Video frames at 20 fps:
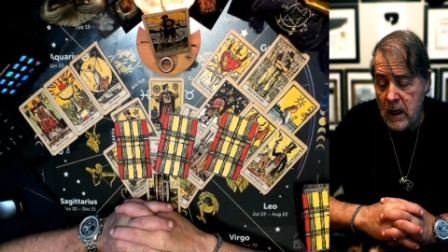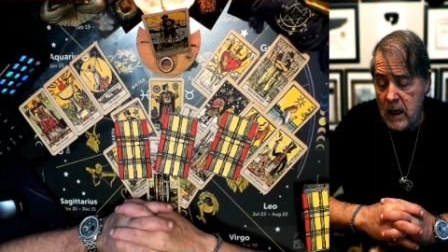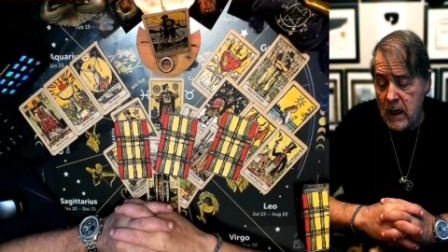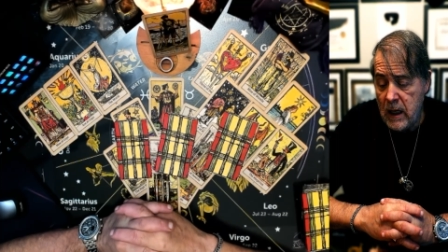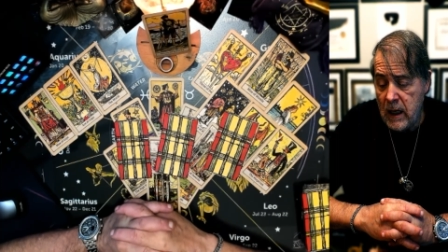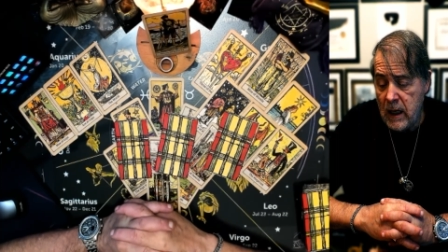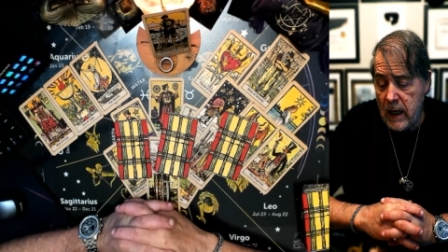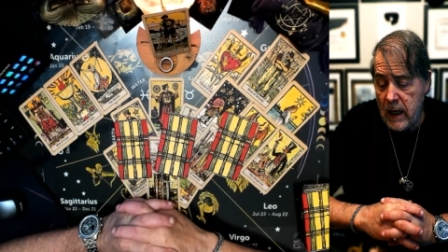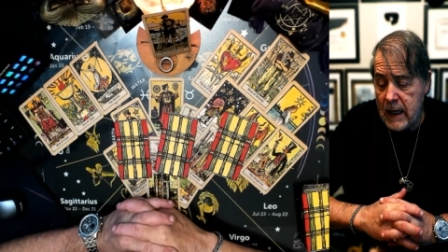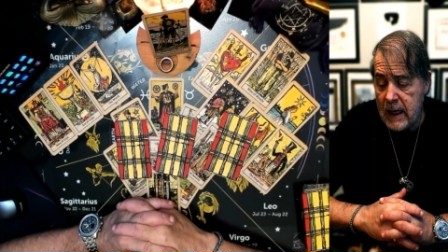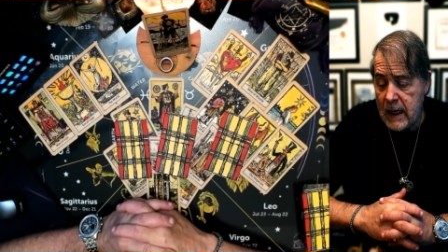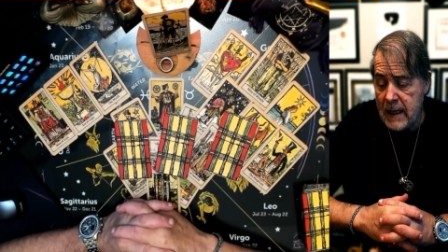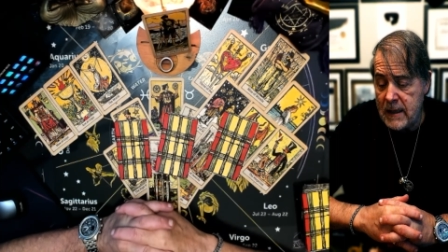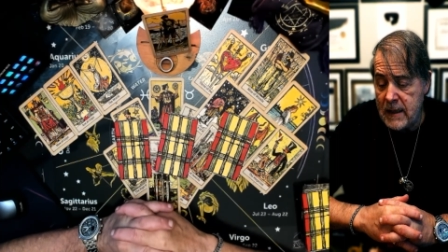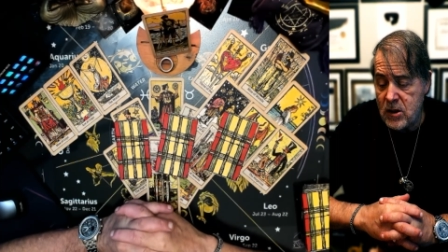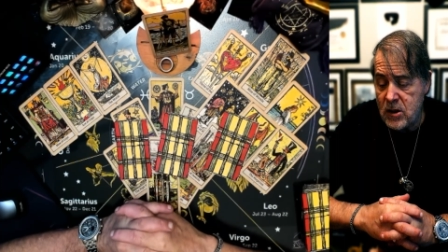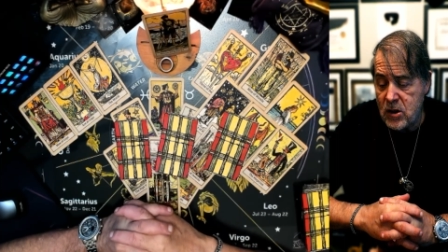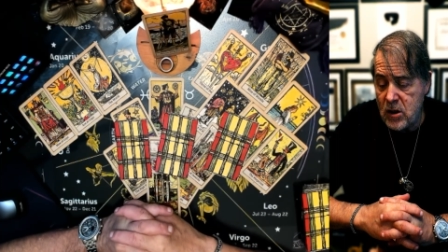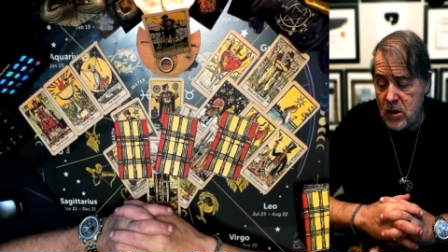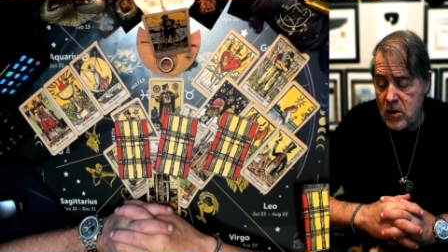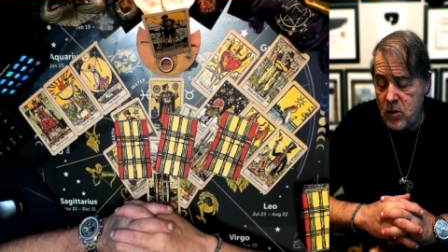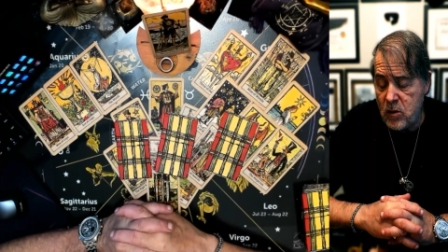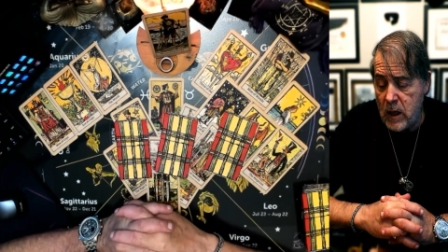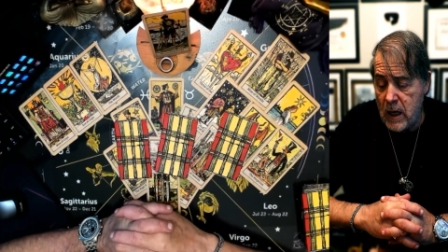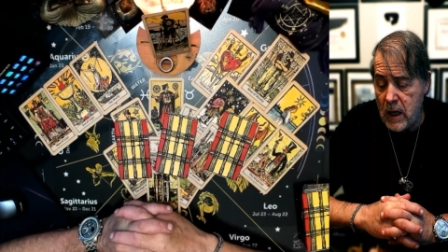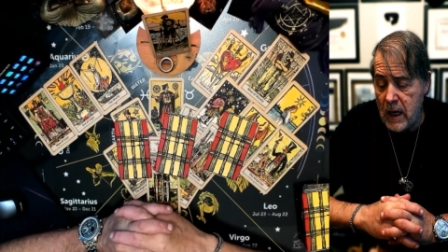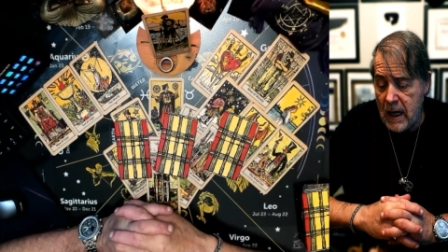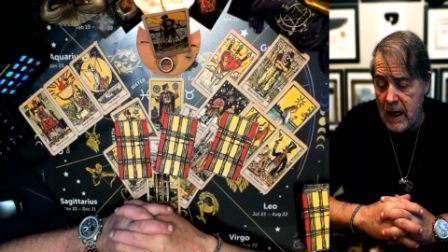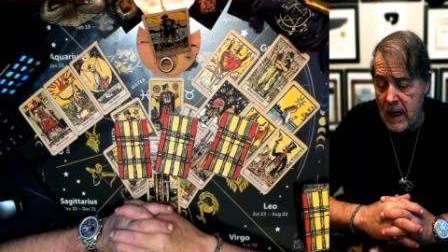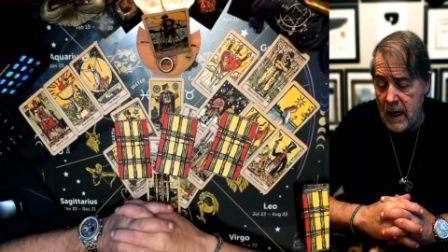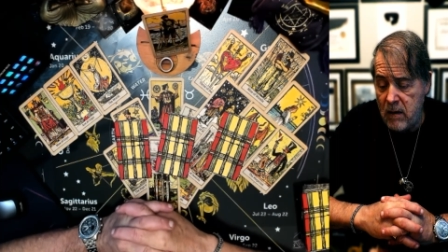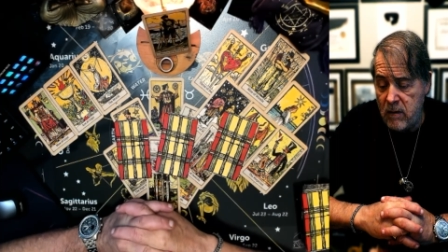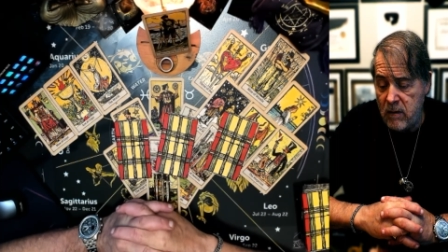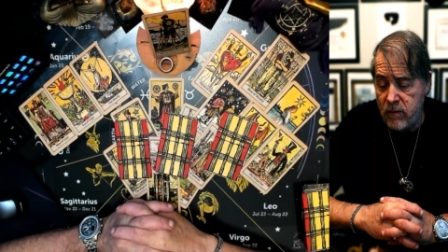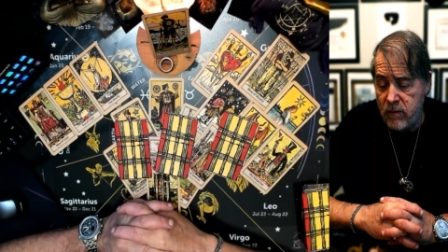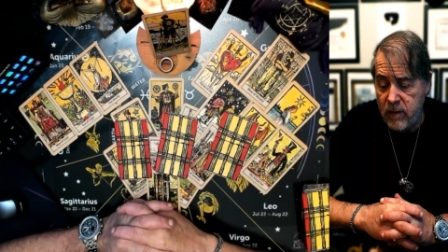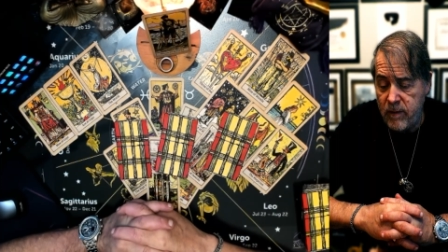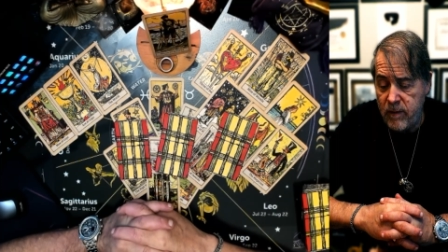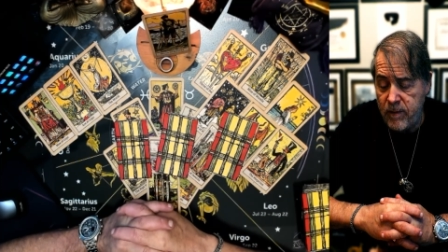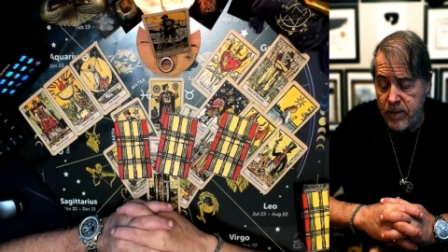a Cancer, we have
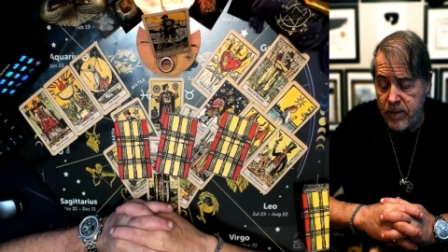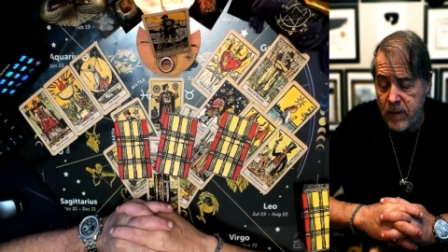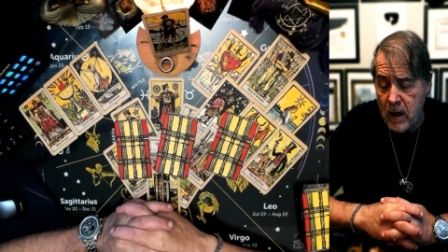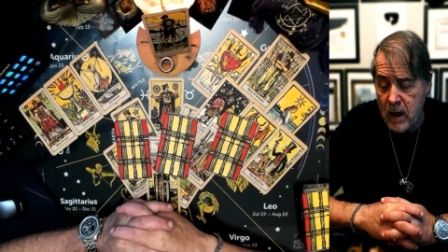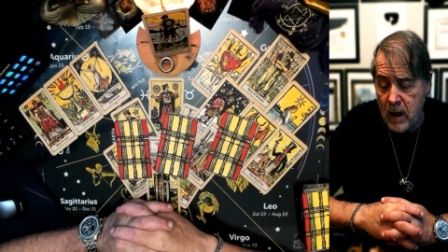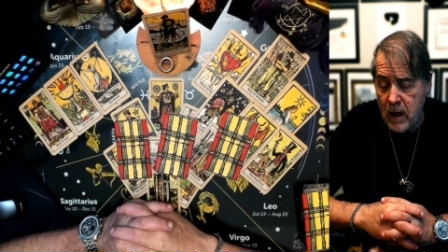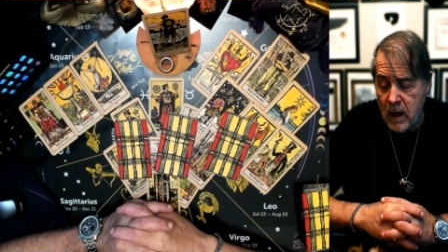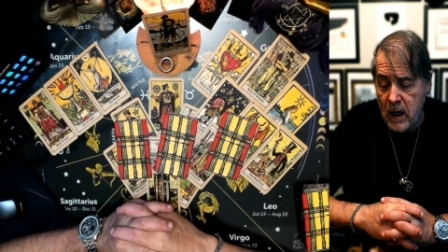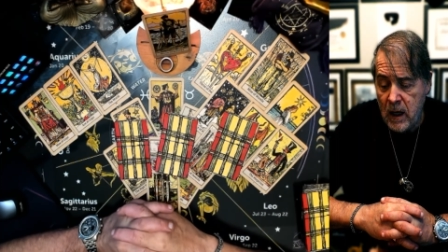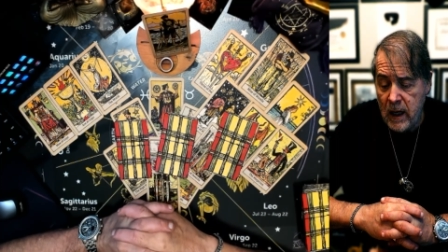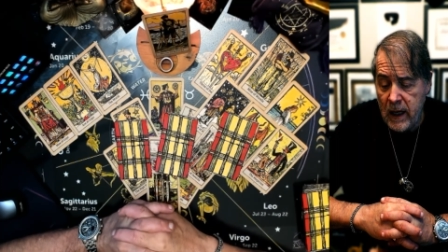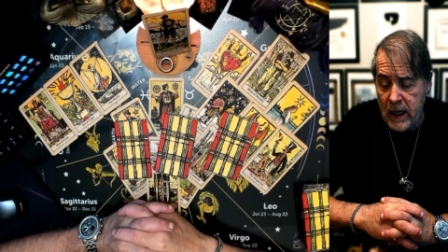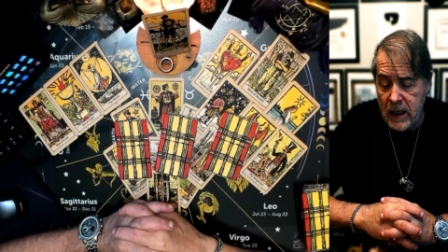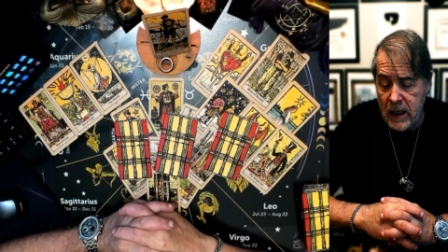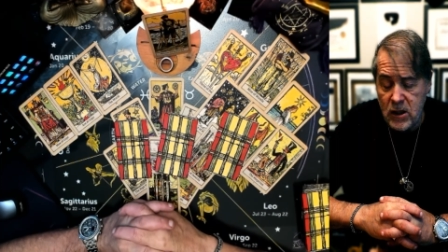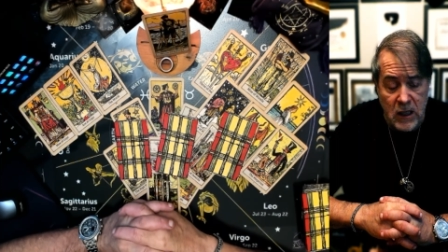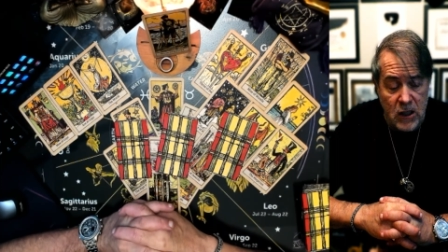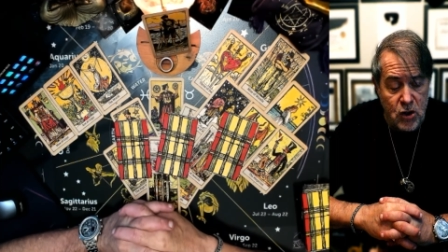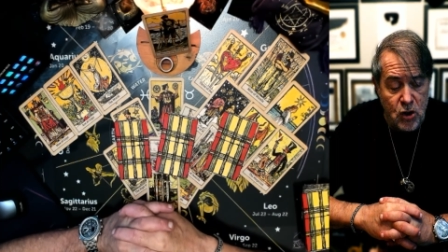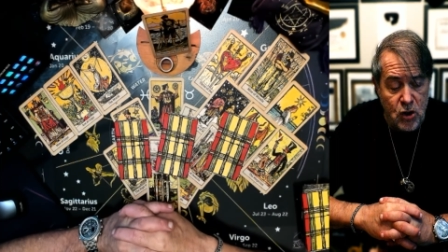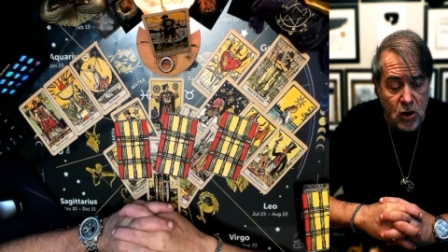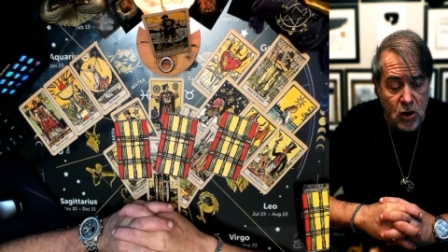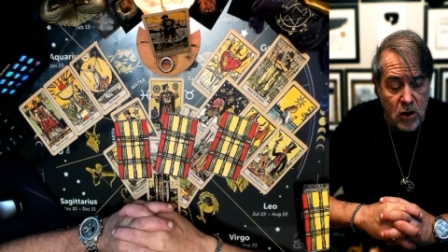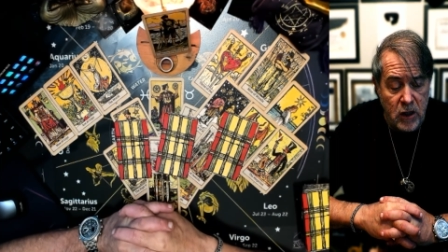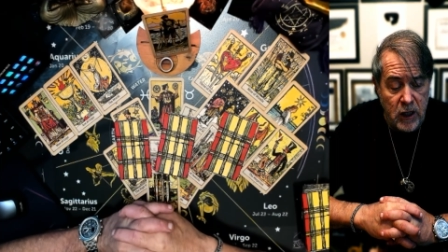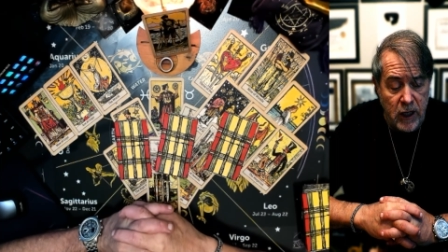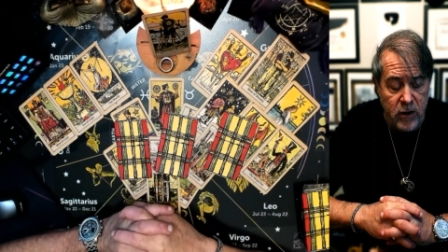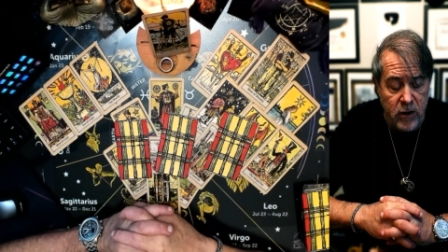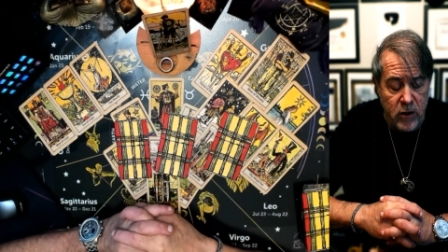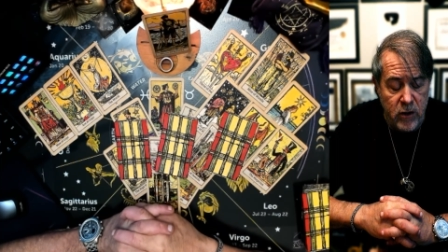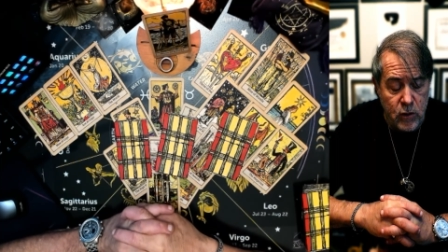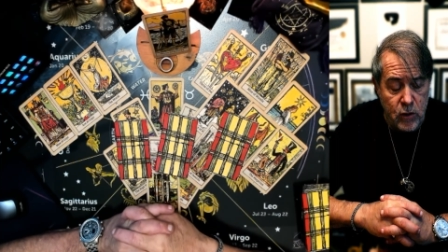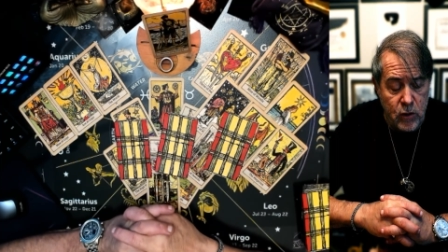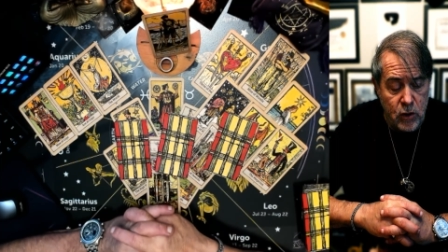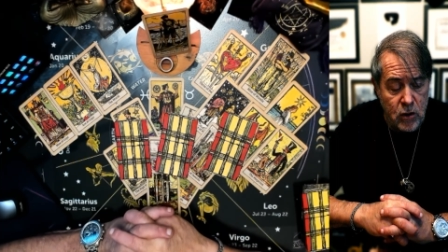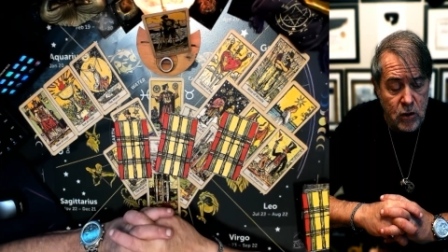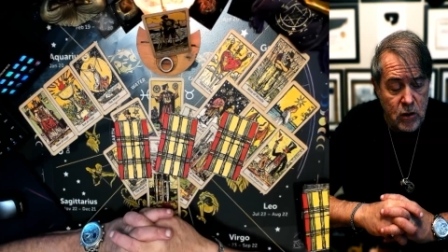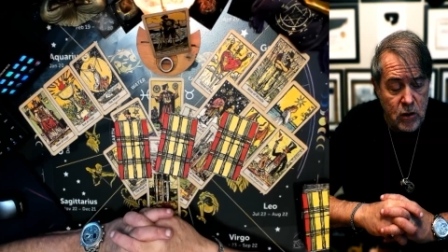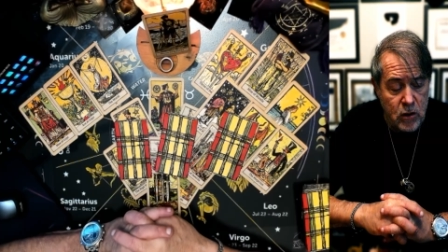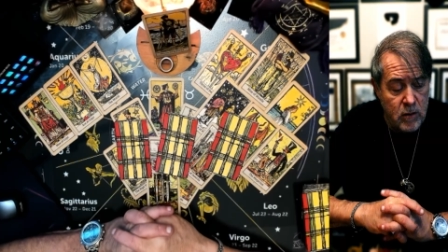a
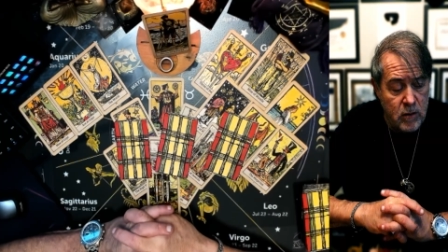Sagittarius,